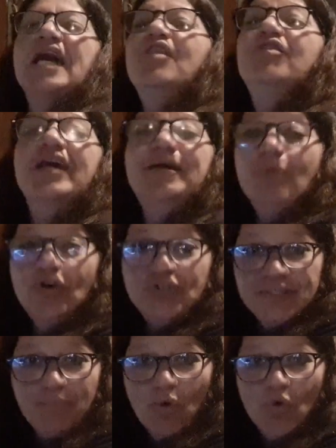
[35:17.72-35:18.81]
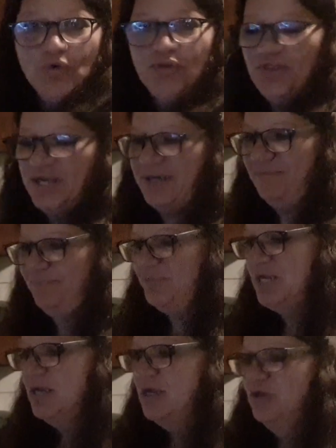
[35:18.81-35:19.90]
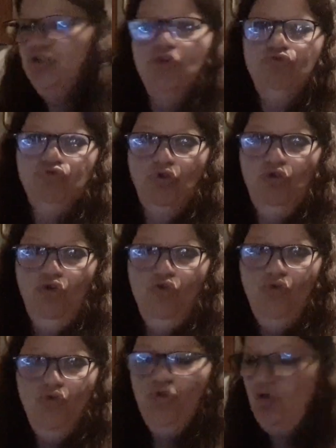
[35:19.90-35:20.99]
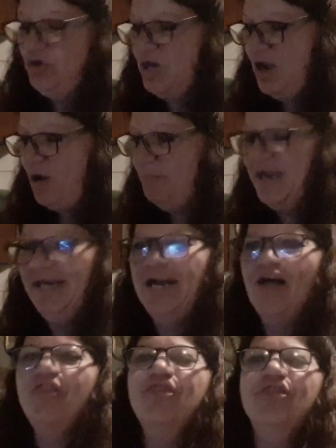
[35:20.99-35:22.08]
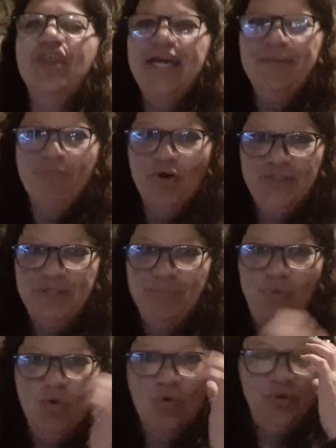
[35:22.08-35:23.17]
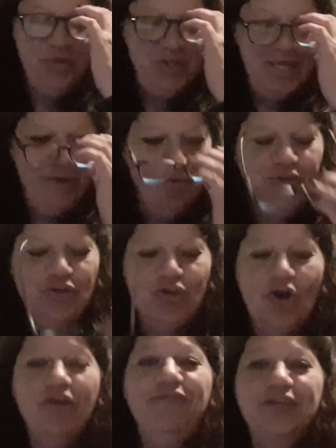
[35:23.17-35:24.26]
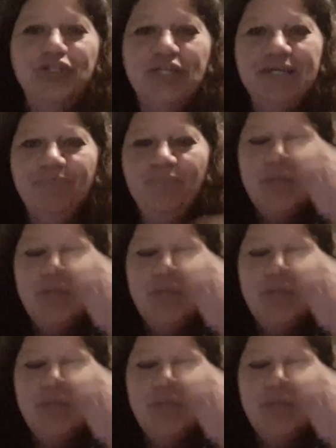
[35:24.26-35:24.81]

the most important thing, I mean the most important thing when you go fishing.